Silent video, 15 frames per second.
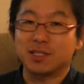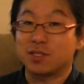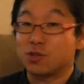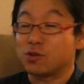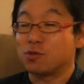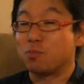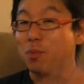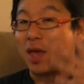
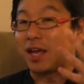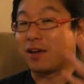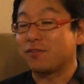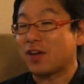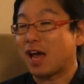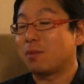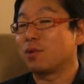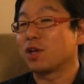to make
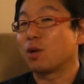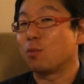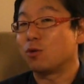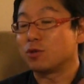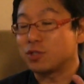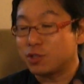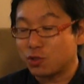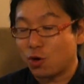fabric
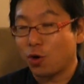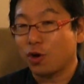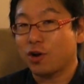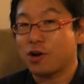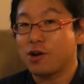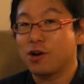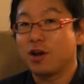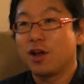more
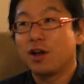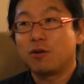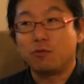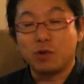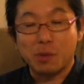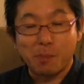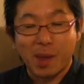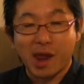stronger,
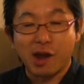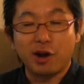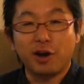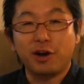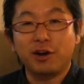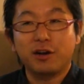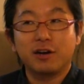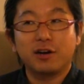
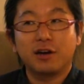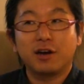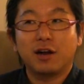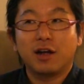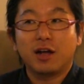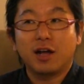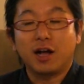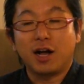repair,
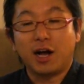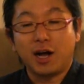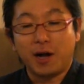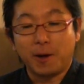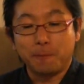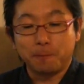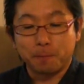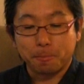
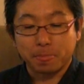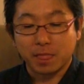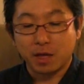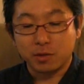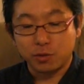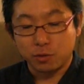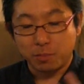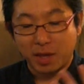
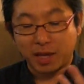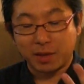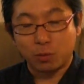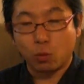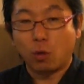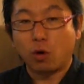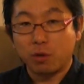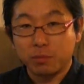to make it
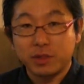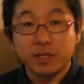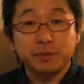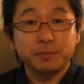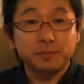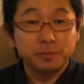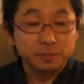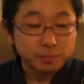warmth,
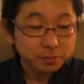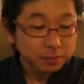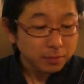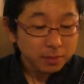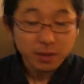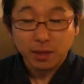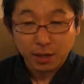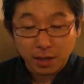
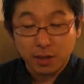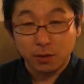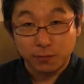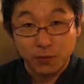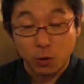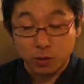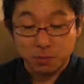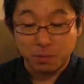and
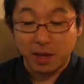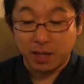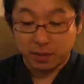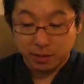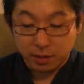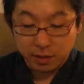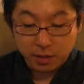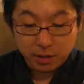of course
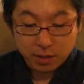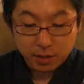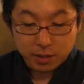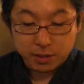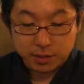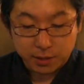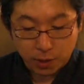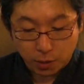mend.
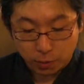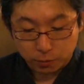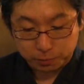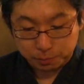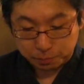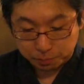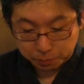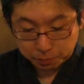So
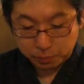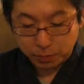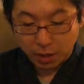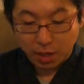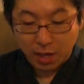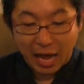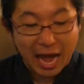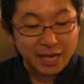
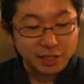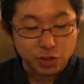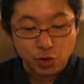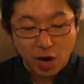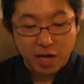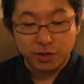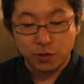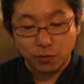I
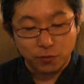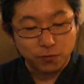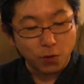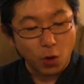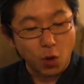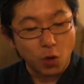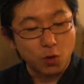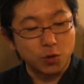try to
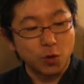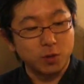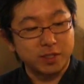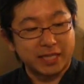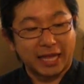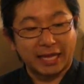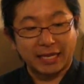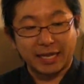follow those
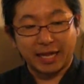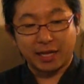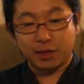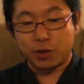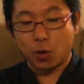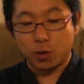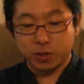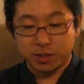techniques,
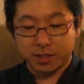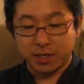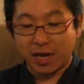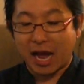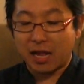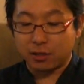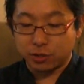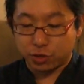those
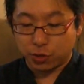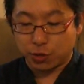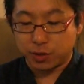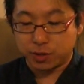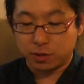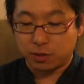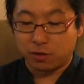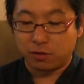
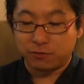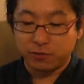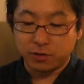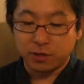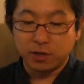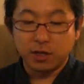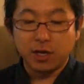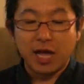cultures of
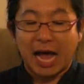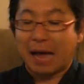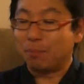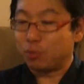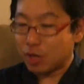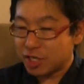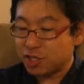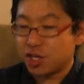
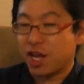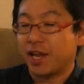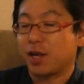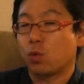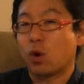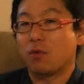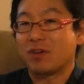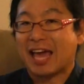
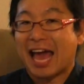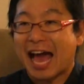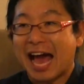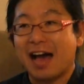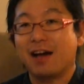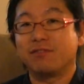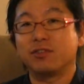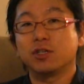appreciating what we
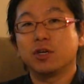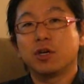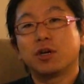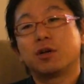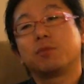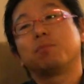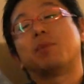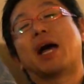have
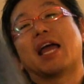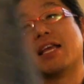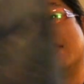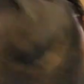by